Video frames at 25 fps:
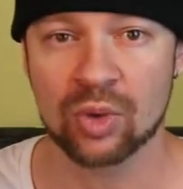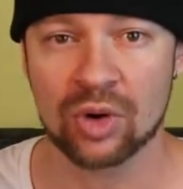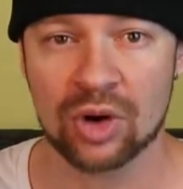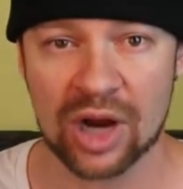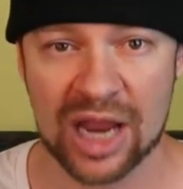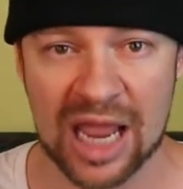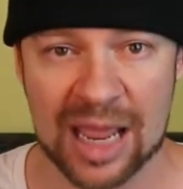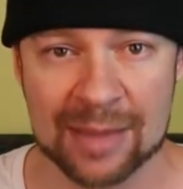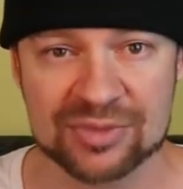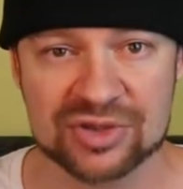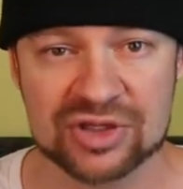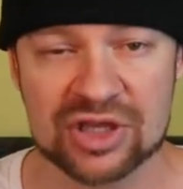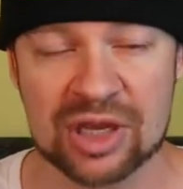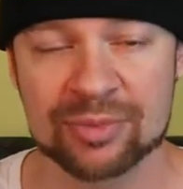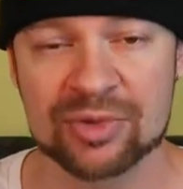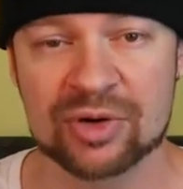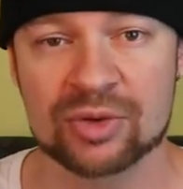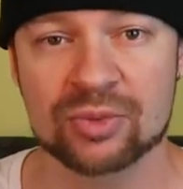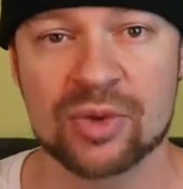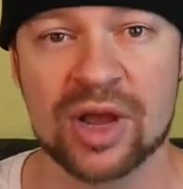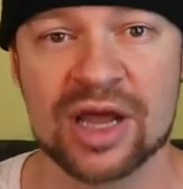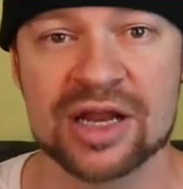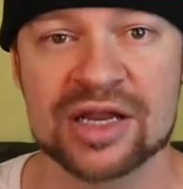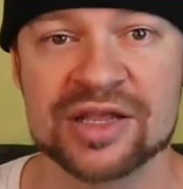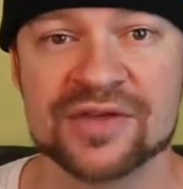We're amped up
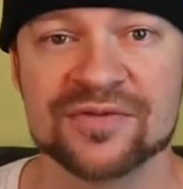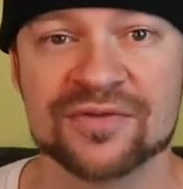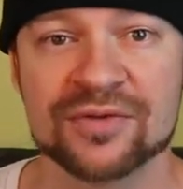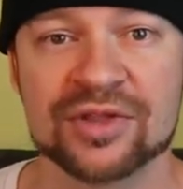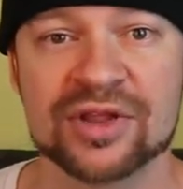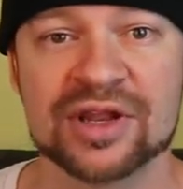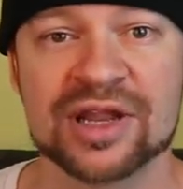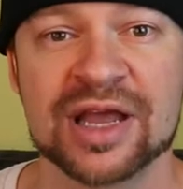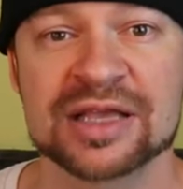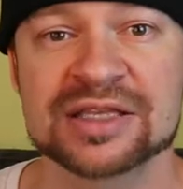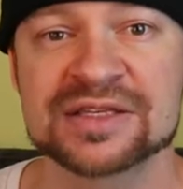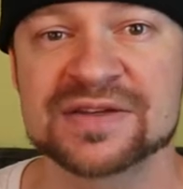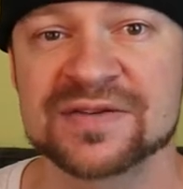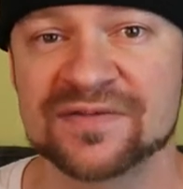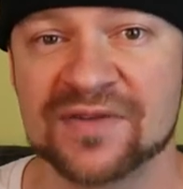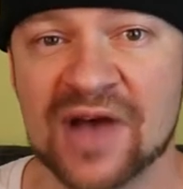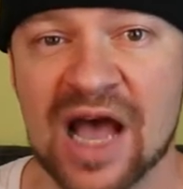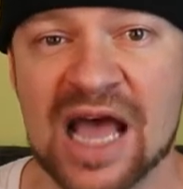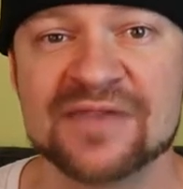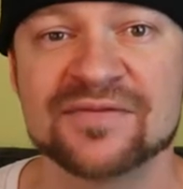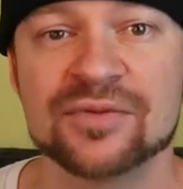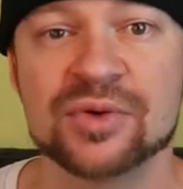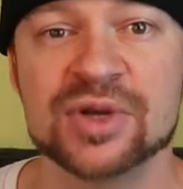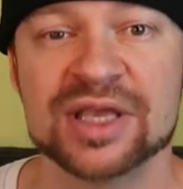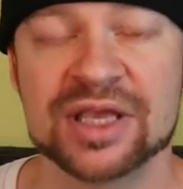and ready for the next
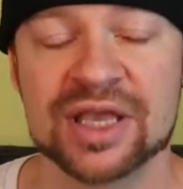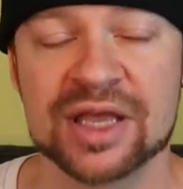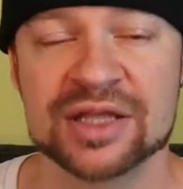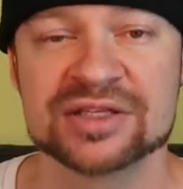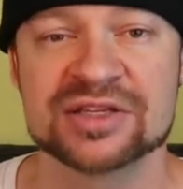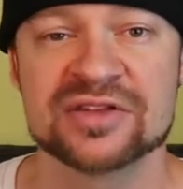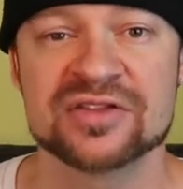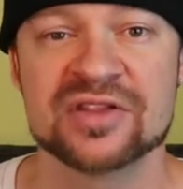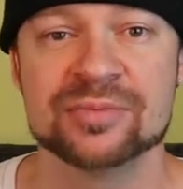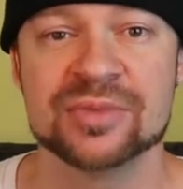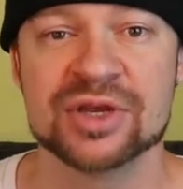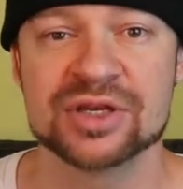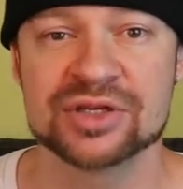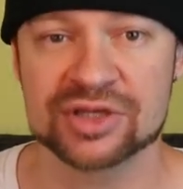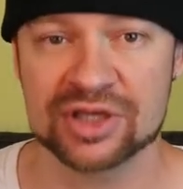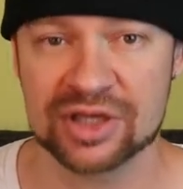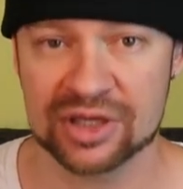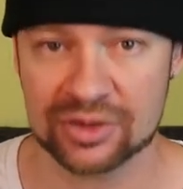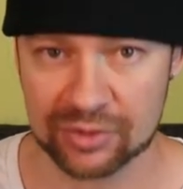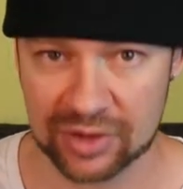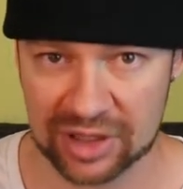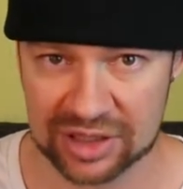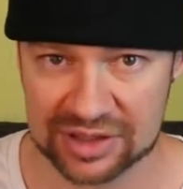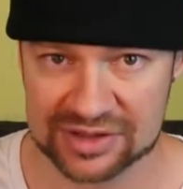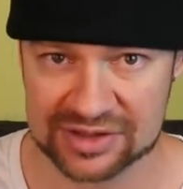five weekends of the
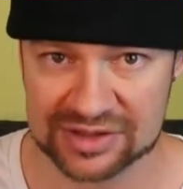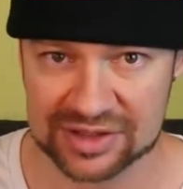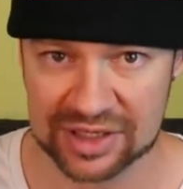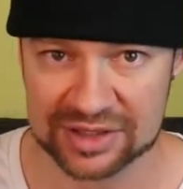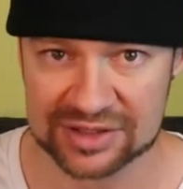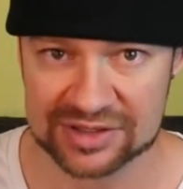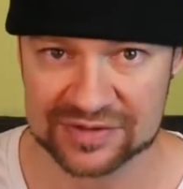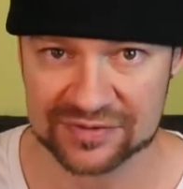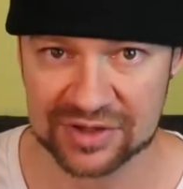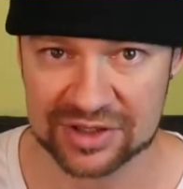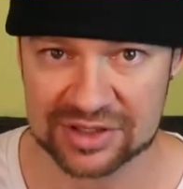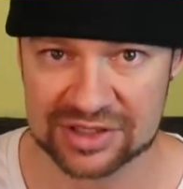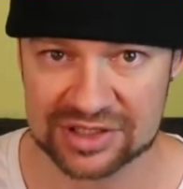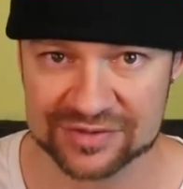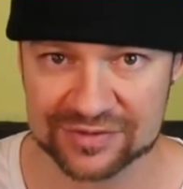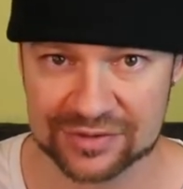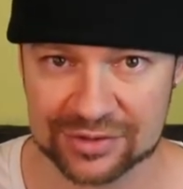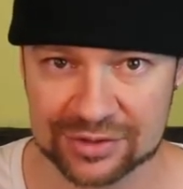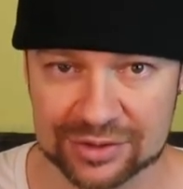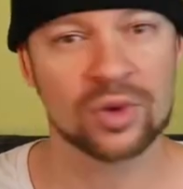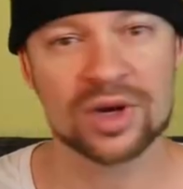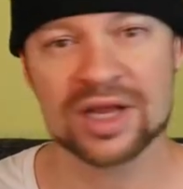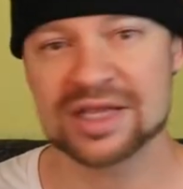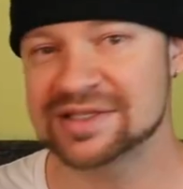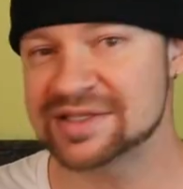Michigan Renaissance
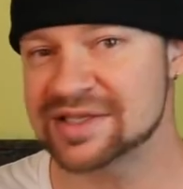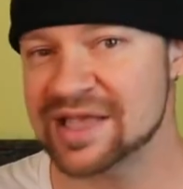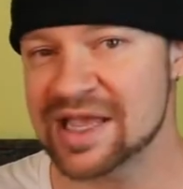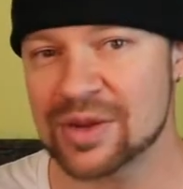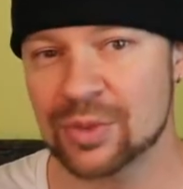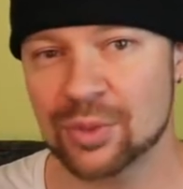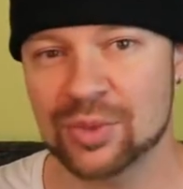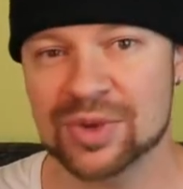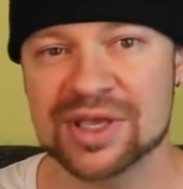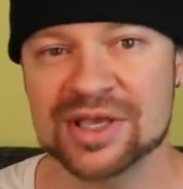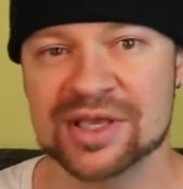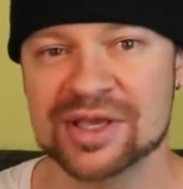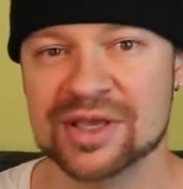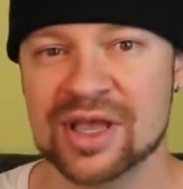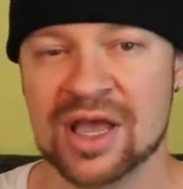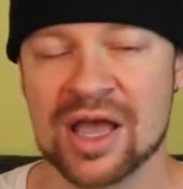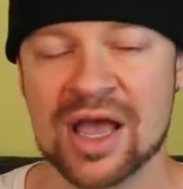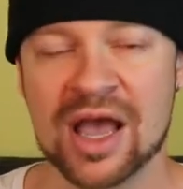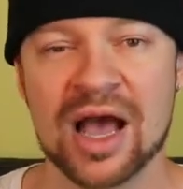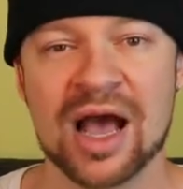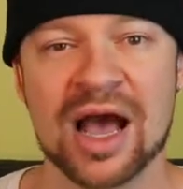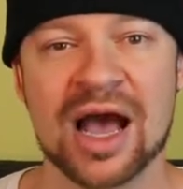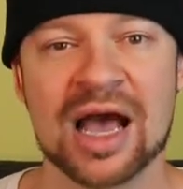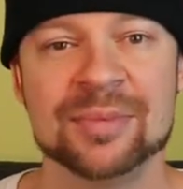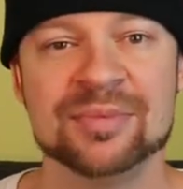Festival. When I say we,
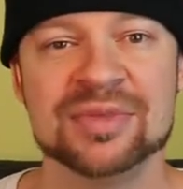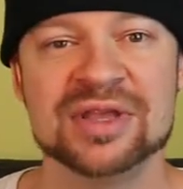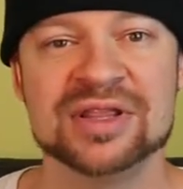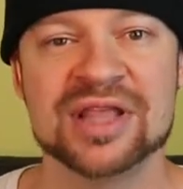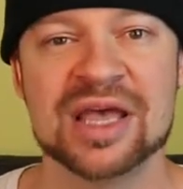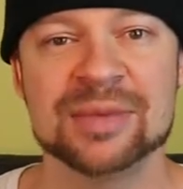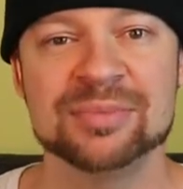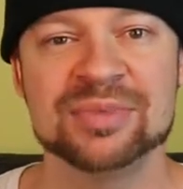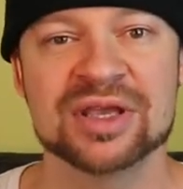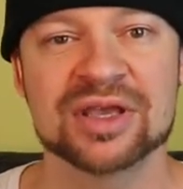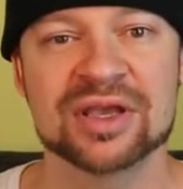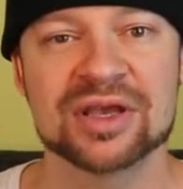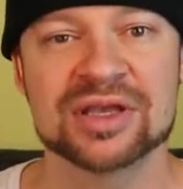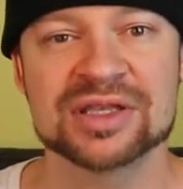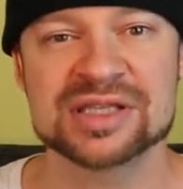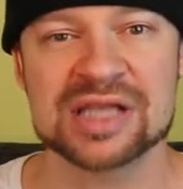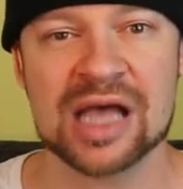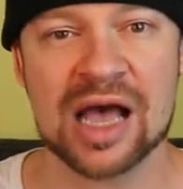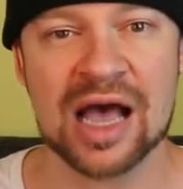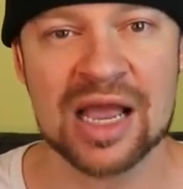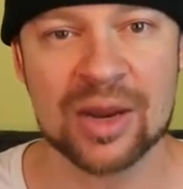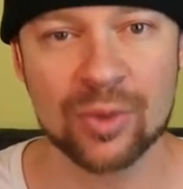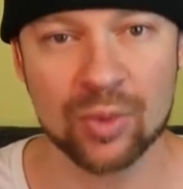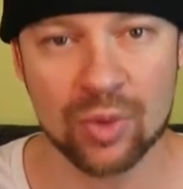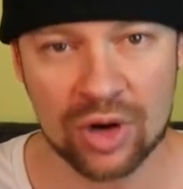I mean that because
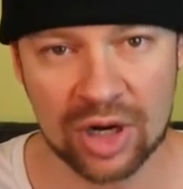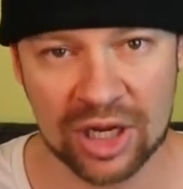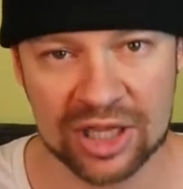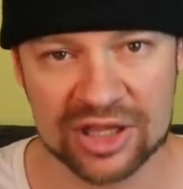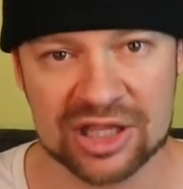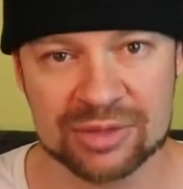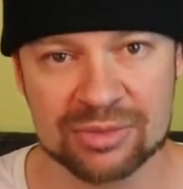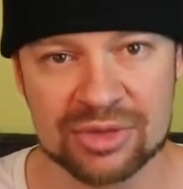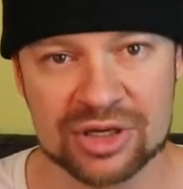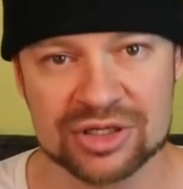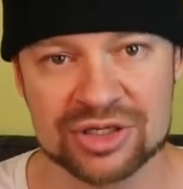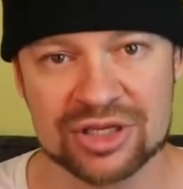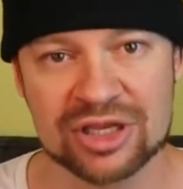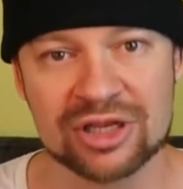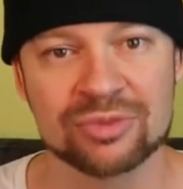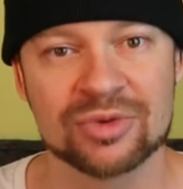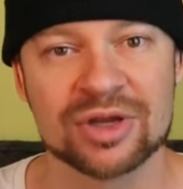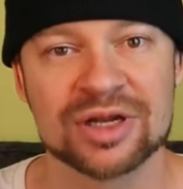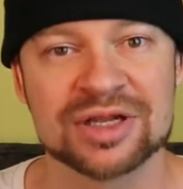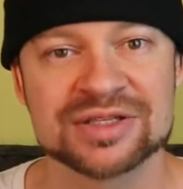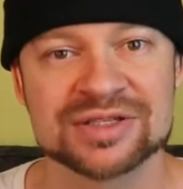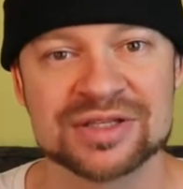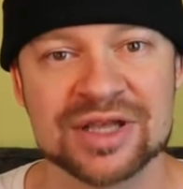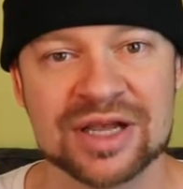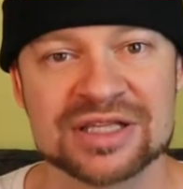I work at the Michigan
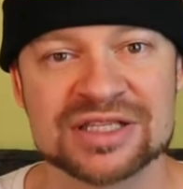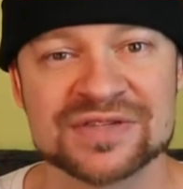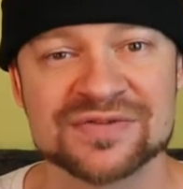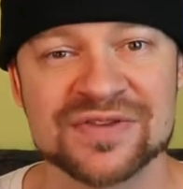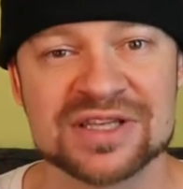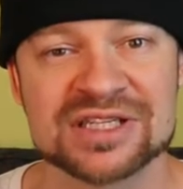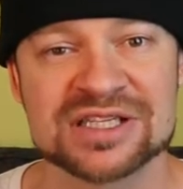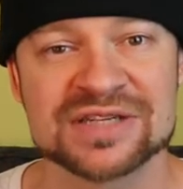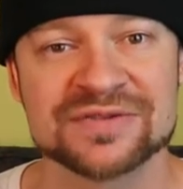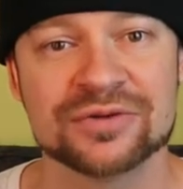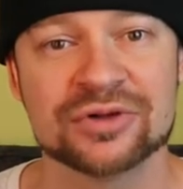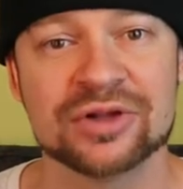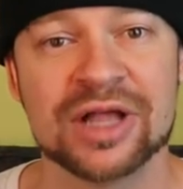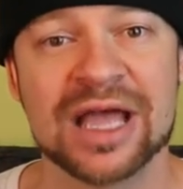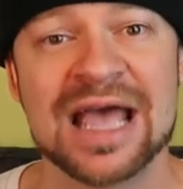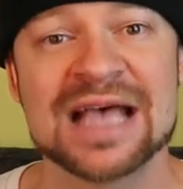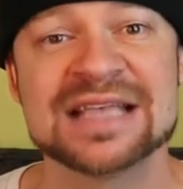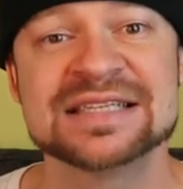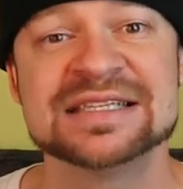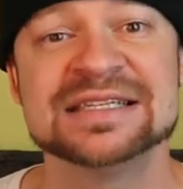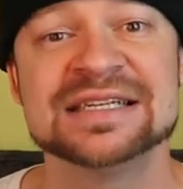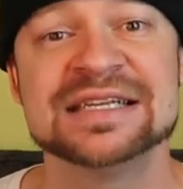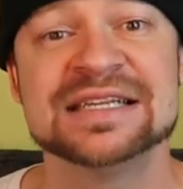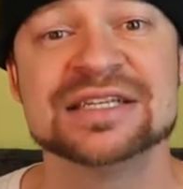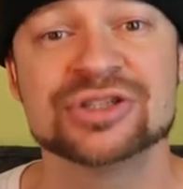Renaissance Festival
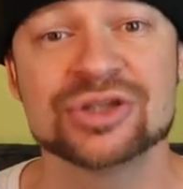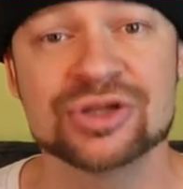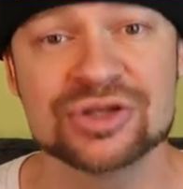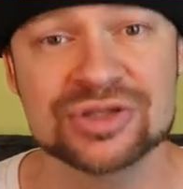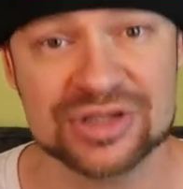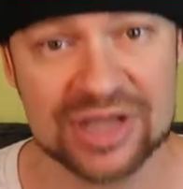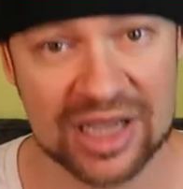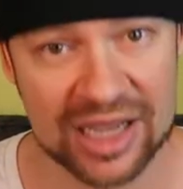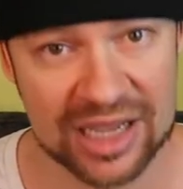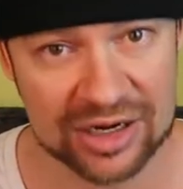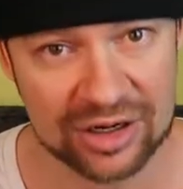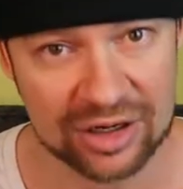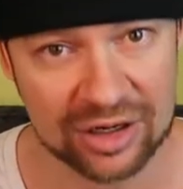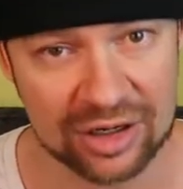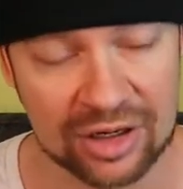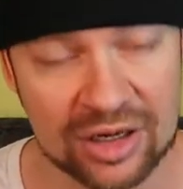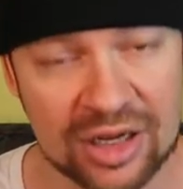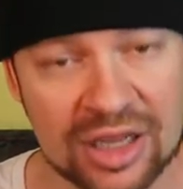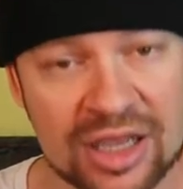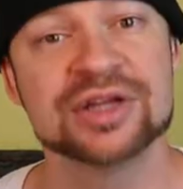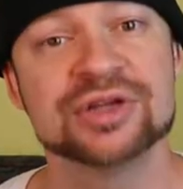as an entertainer.